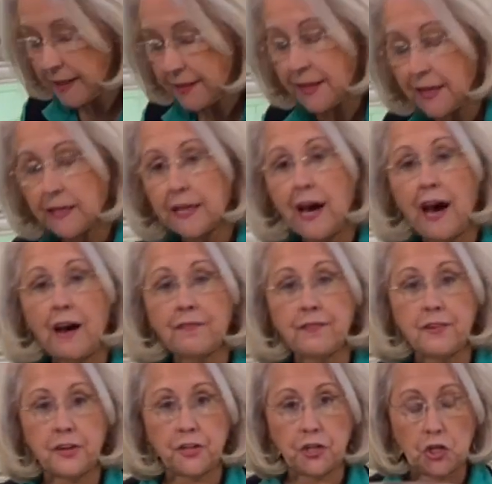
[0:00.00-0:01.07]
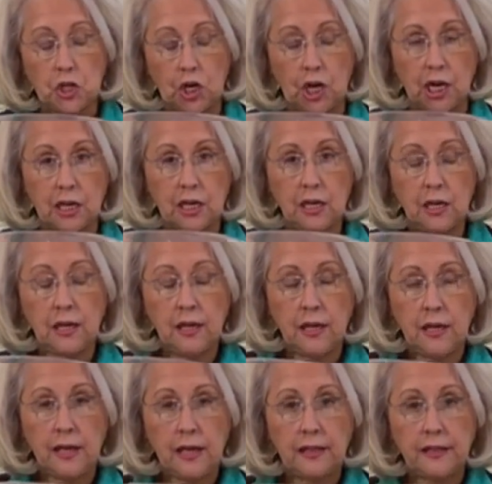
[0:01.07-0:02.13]
the cover and cook.
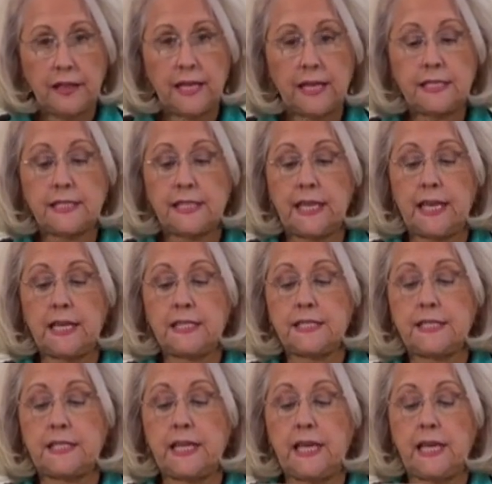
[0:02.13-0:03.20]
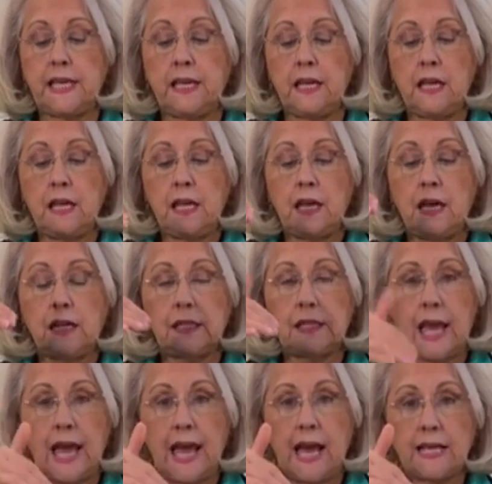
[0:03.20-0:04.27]
This is the
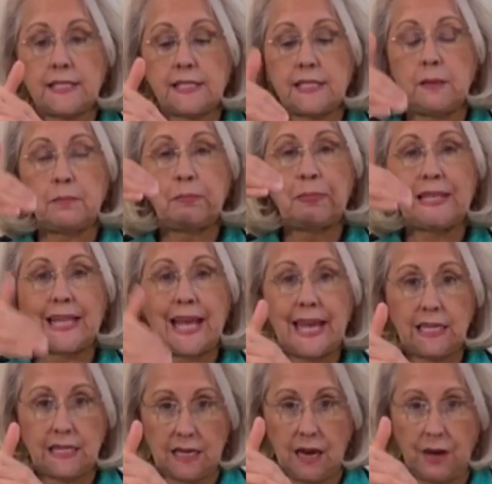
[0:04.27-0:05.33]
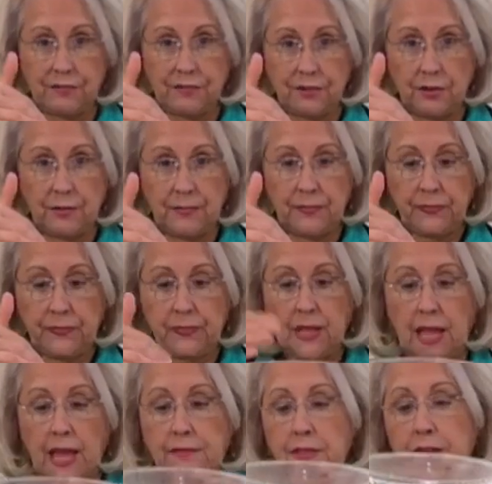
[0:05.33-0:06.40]
glass plate cover.
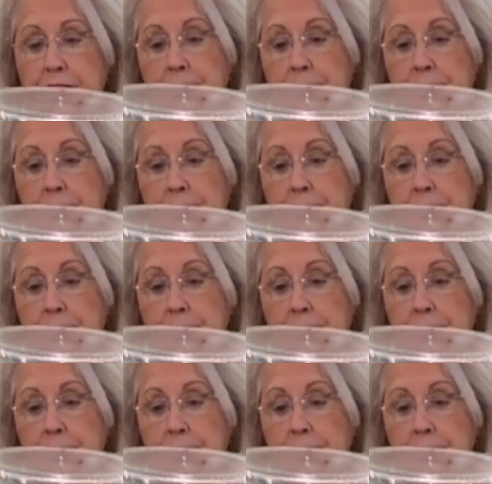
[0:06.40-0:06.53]
And the